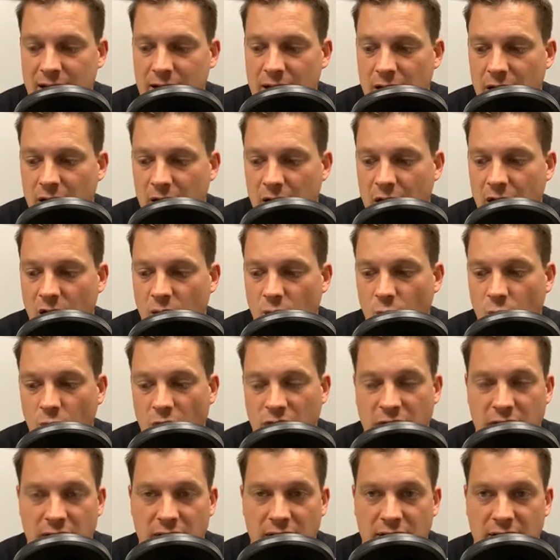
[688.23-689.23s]
what
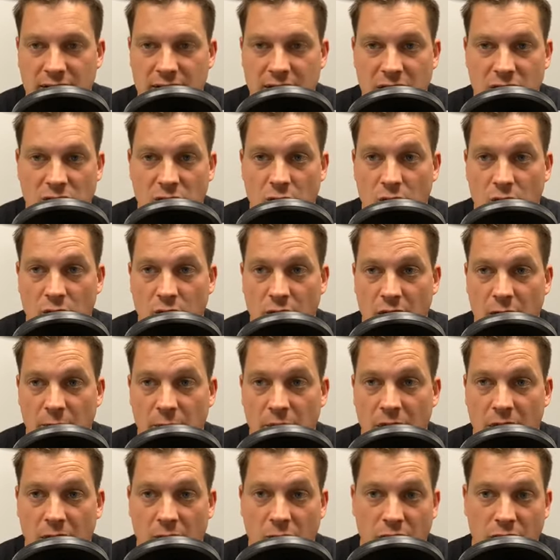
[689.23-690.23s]
it is that you agreed
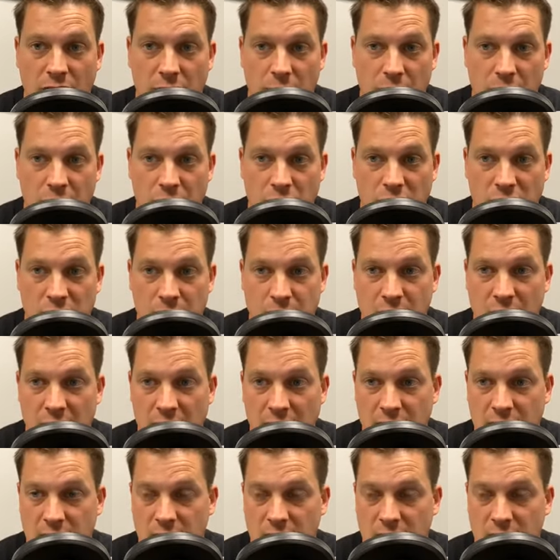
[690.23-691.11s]
upon with the purchase price.